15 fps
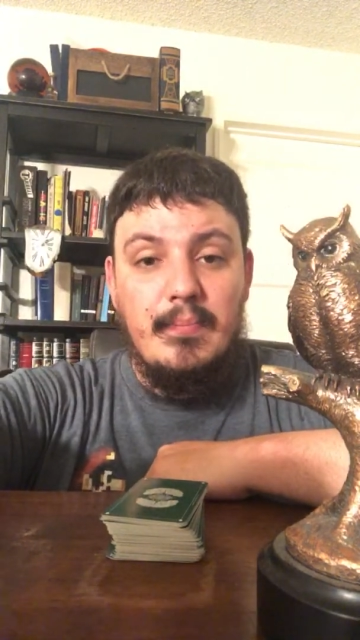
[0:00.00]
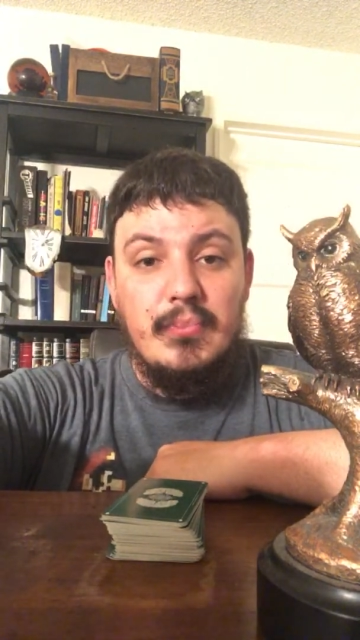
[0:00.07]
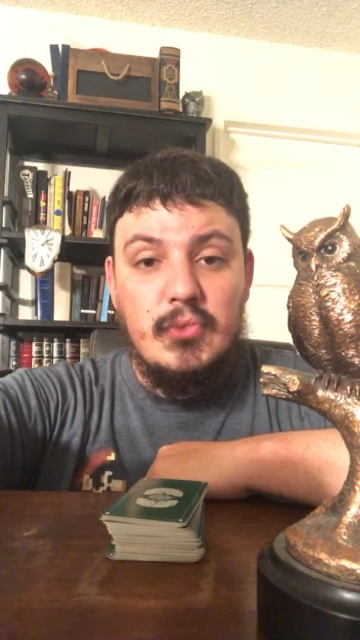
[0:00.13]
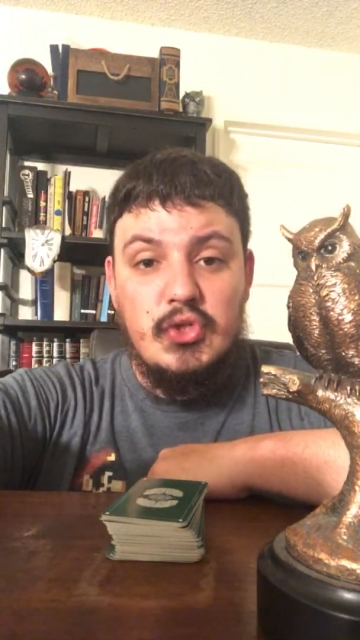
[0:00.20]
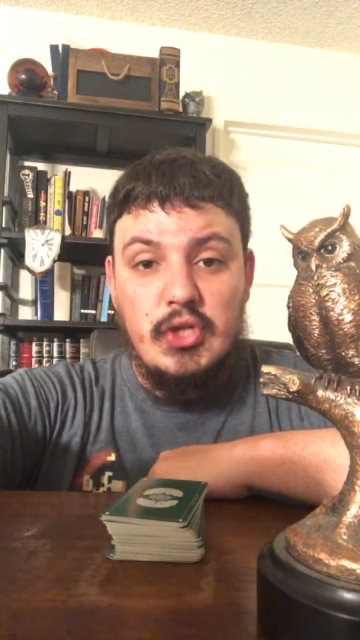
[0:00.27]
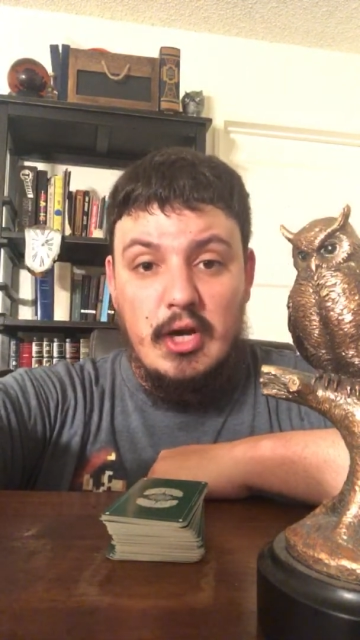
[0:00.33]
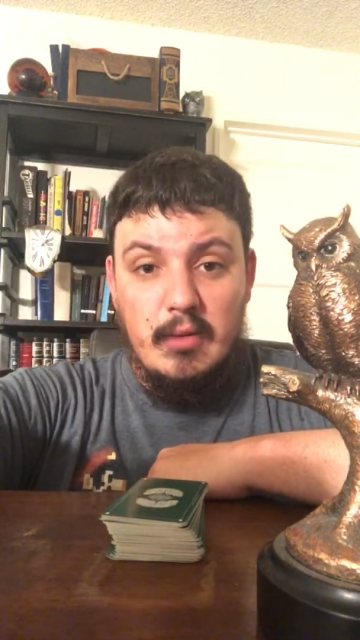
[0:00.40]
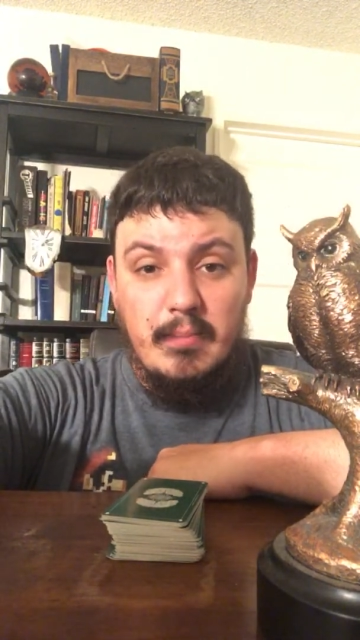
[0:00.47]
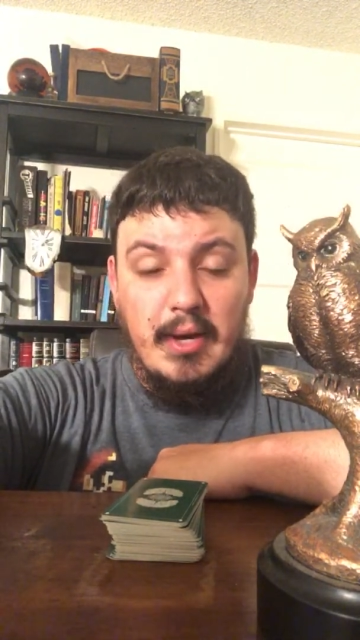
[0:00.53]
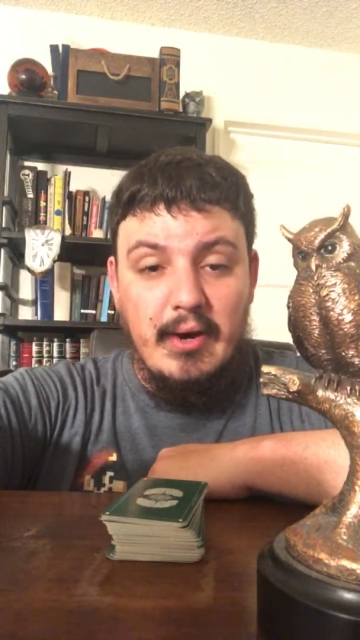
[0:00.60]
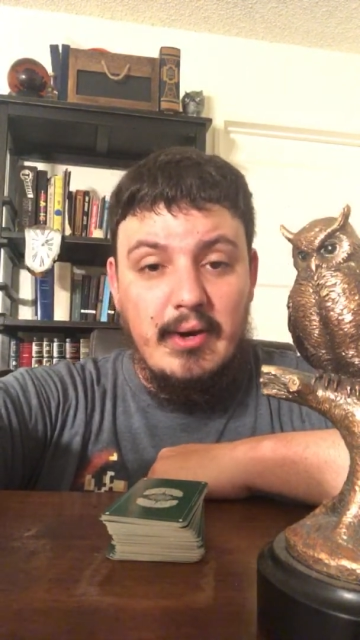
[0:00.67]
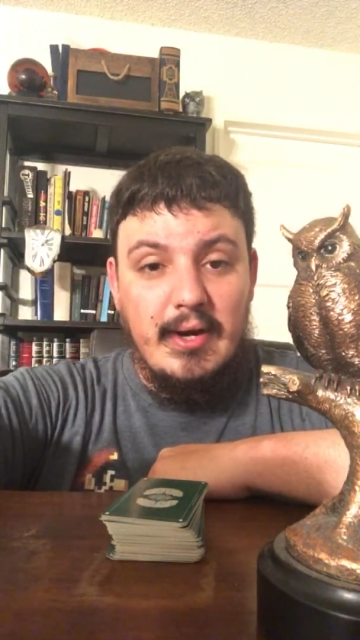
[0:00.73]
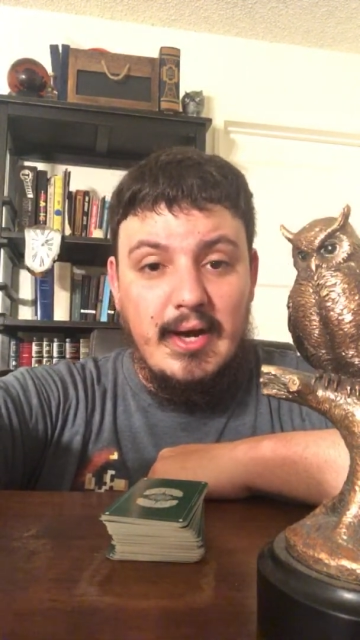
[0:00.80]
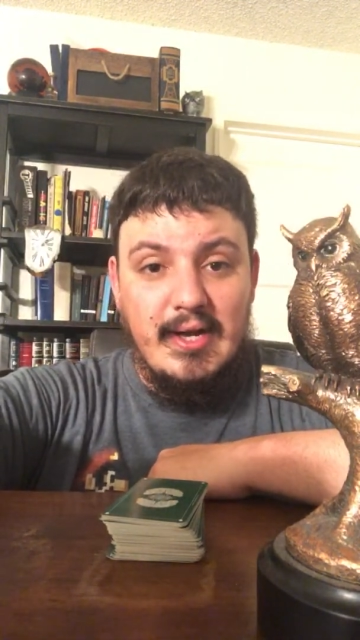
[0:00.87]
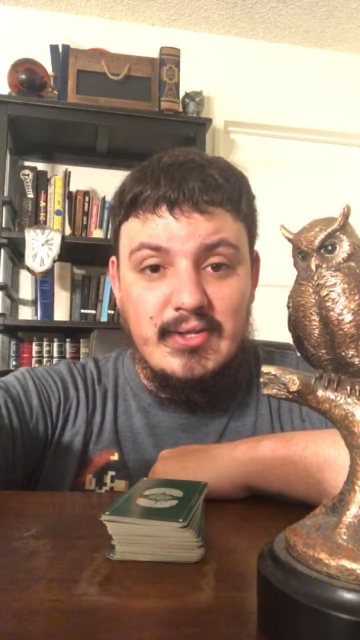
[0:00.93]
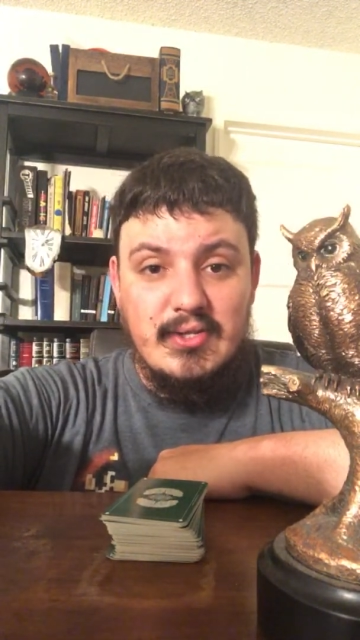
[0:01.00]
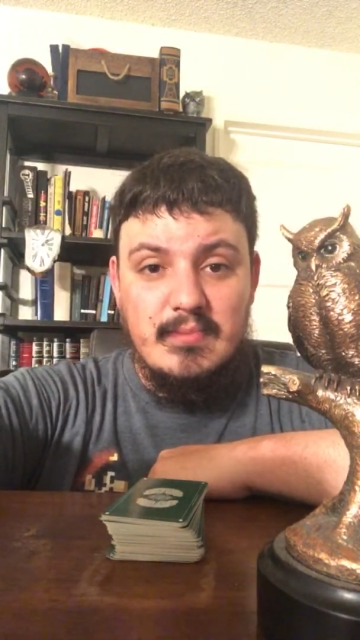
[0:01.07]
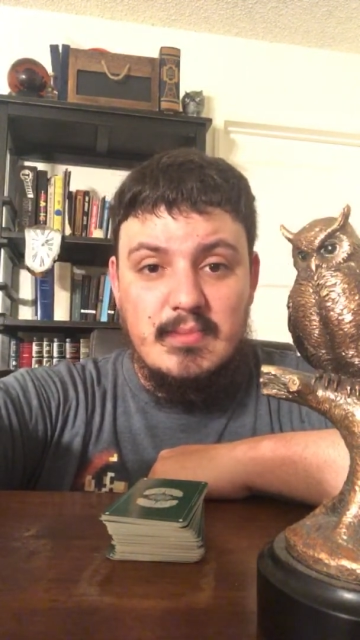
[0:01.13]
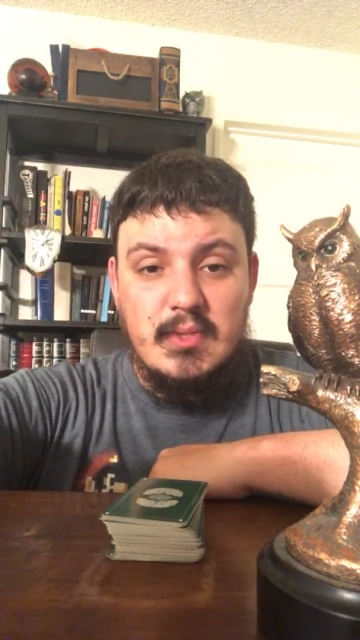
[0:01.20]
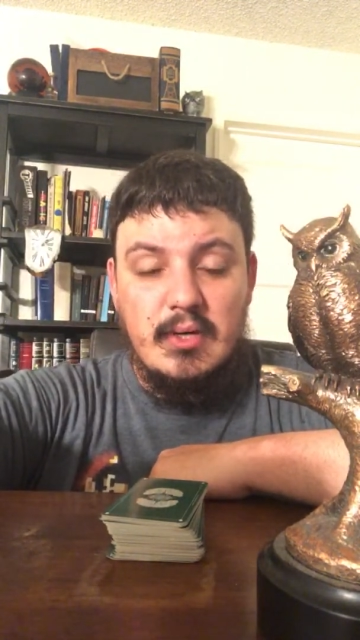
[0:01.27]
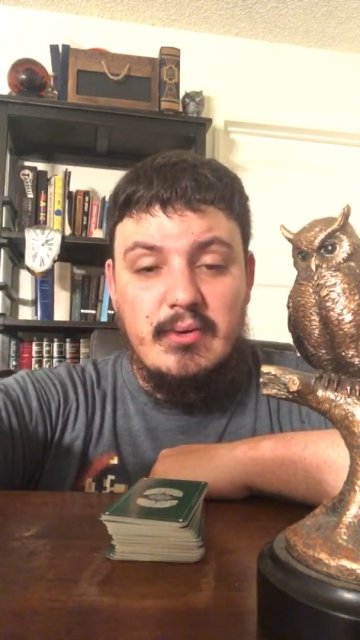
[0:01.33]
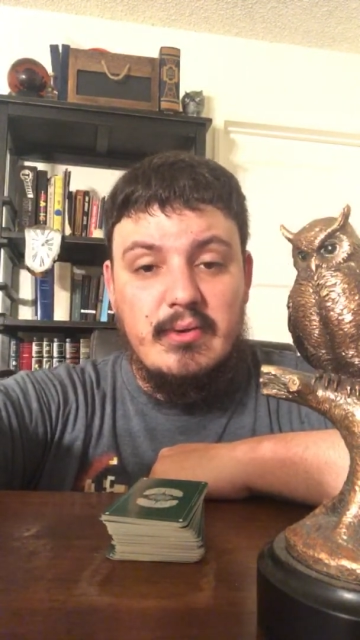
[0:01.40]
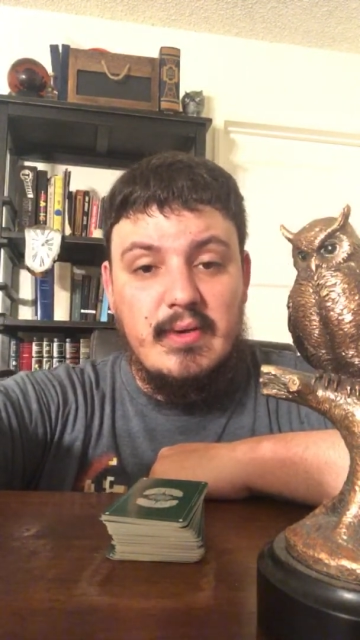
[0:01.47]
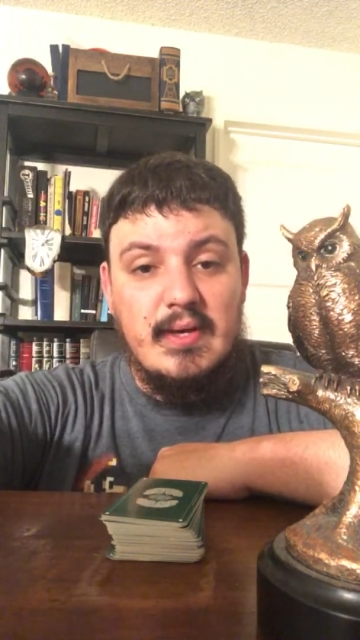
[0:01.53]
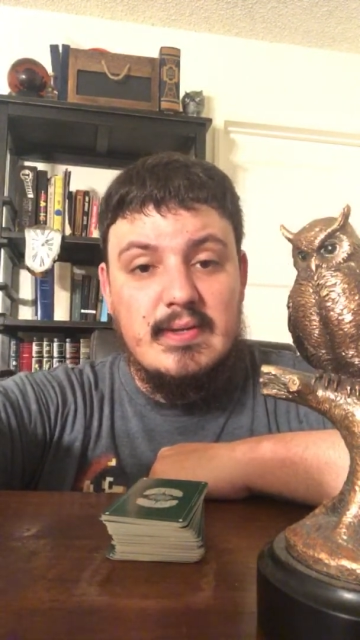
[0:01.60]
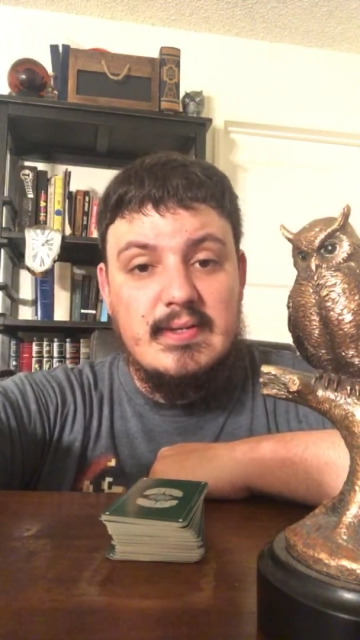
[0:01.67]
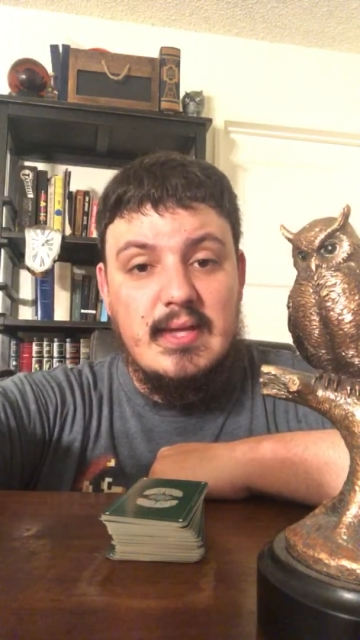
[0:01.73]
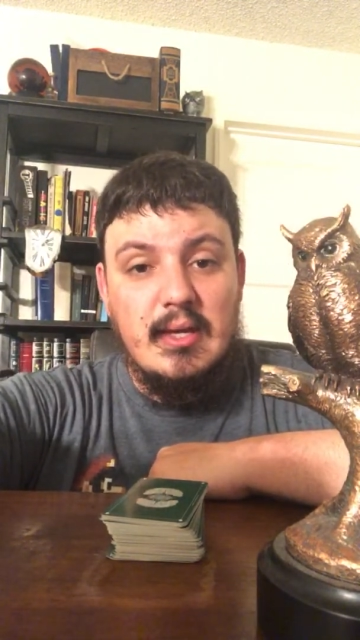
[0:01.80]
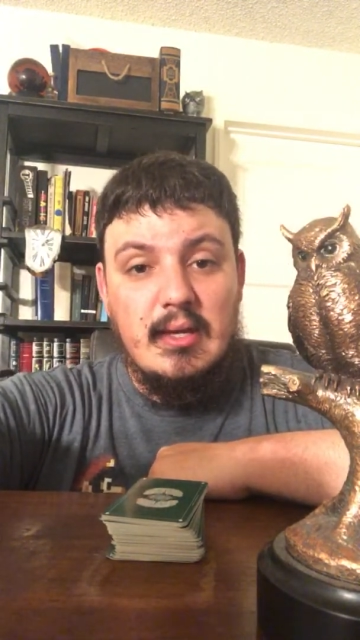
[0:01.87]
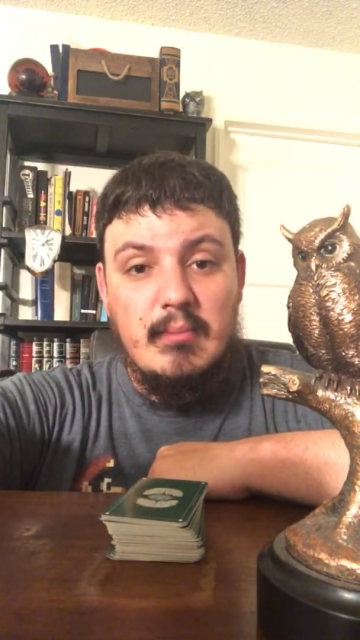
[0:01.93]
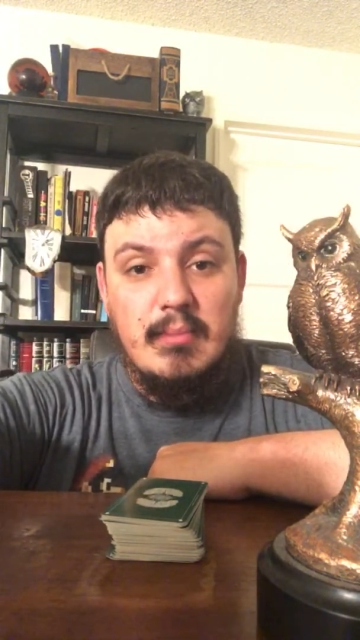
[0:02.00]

shared paracosms are things that can